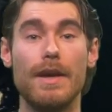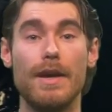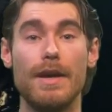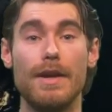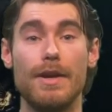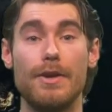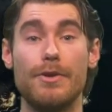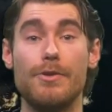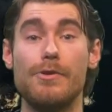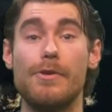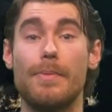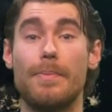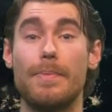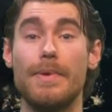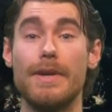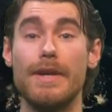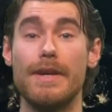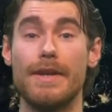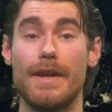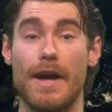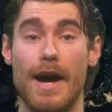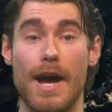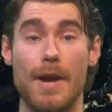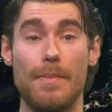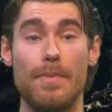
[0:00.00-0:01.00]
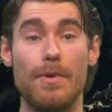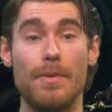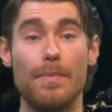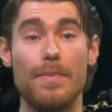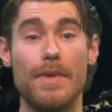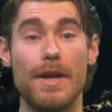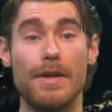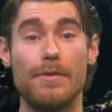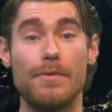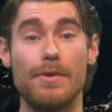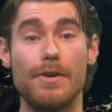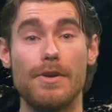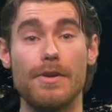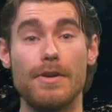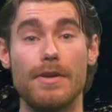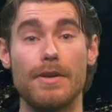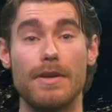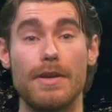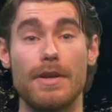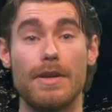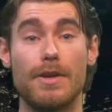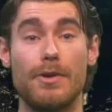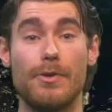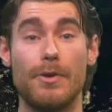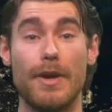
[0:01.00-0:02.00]
The European Hyperloop network,
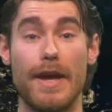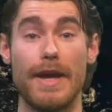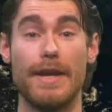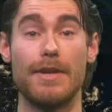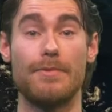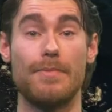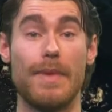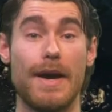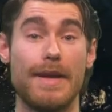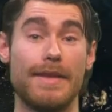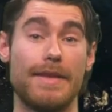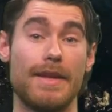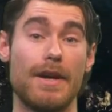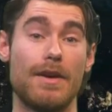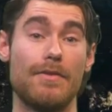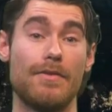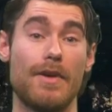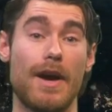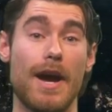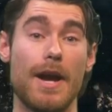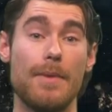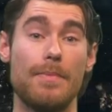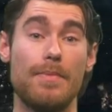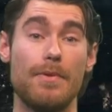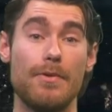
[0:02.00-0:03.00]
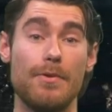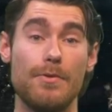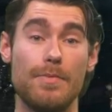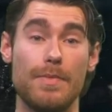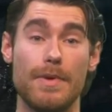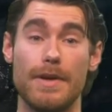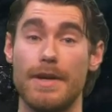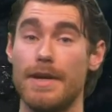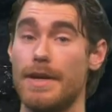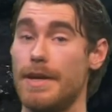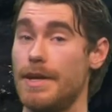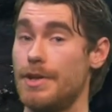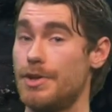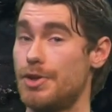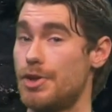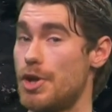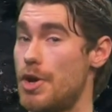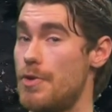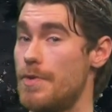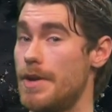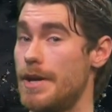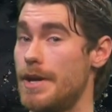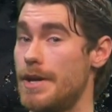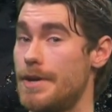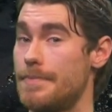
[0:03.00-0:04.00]
created by Delft Hyperloop, is
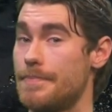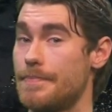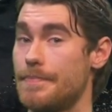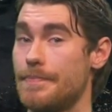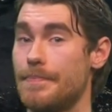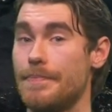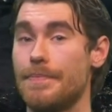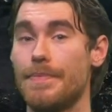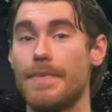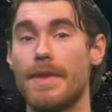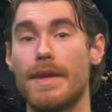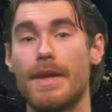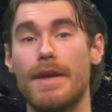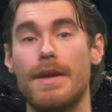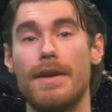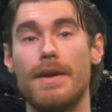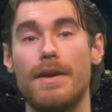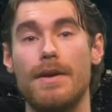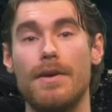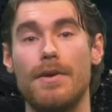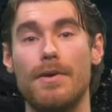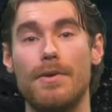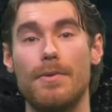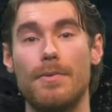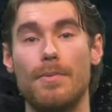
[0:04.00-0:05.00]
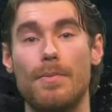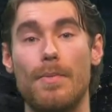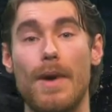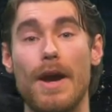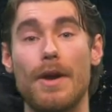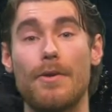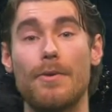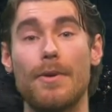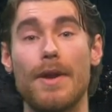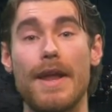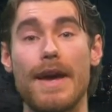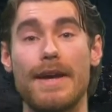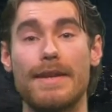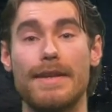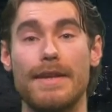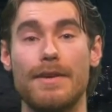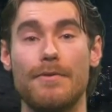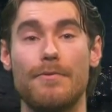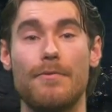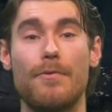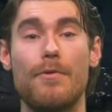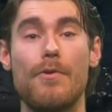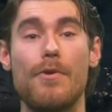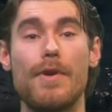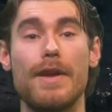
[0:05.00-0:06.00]
shown here. By connecting
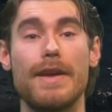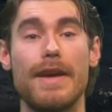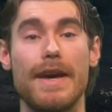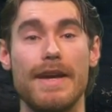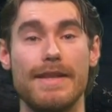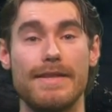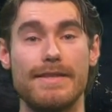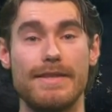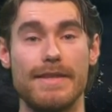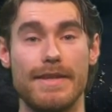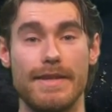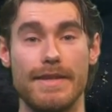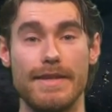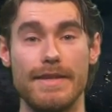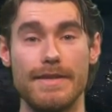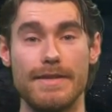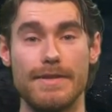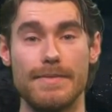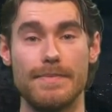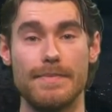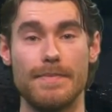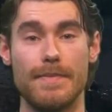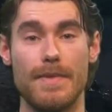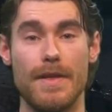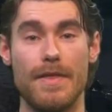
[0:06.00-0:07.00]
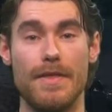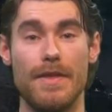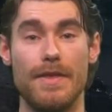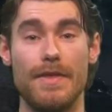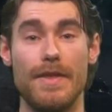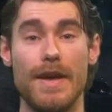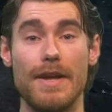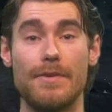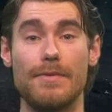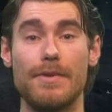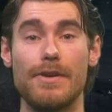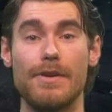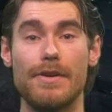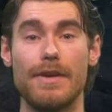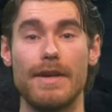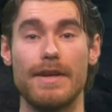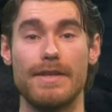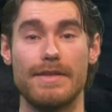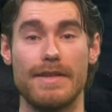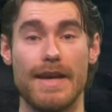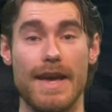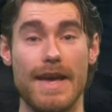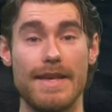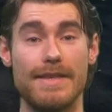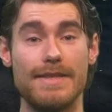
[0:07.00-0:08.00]
48 cities, the network
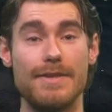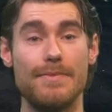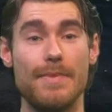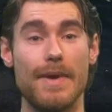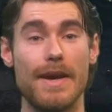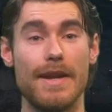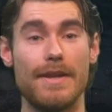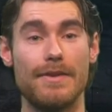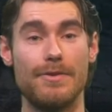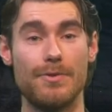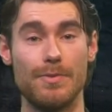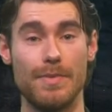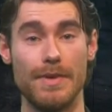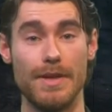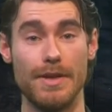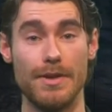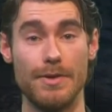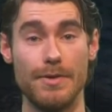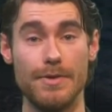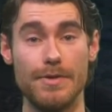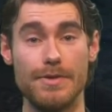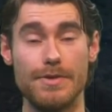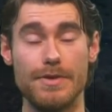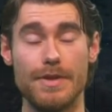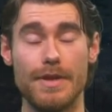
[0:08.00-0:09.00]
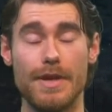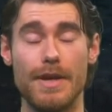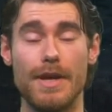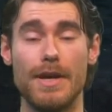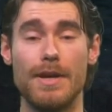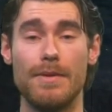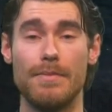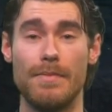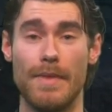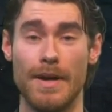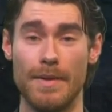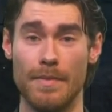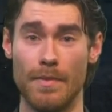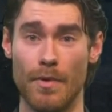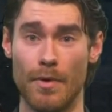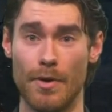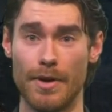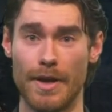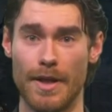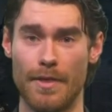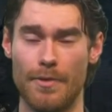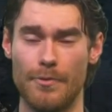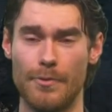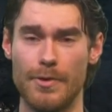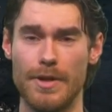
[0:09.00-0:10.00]
is estimated to be used by more
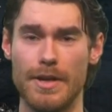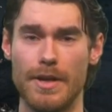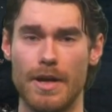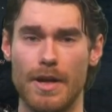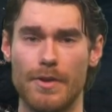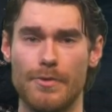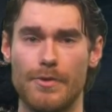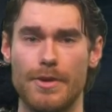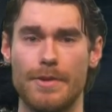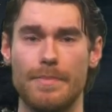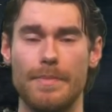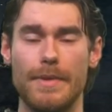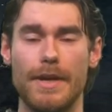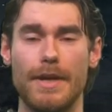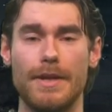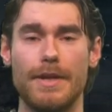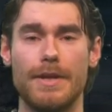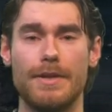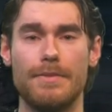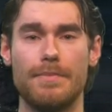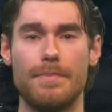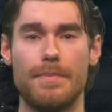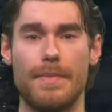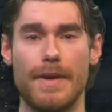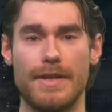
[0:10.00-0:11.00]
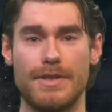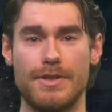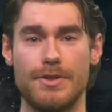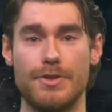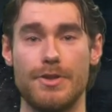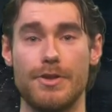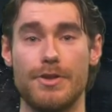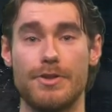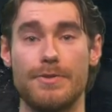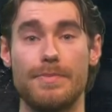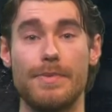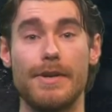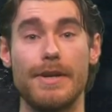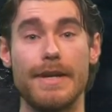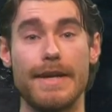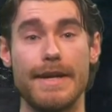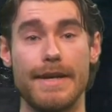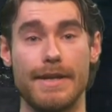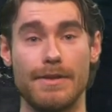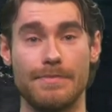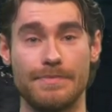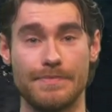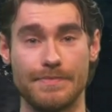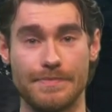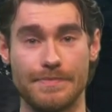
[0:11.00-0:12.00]
than 300 million passengers per year.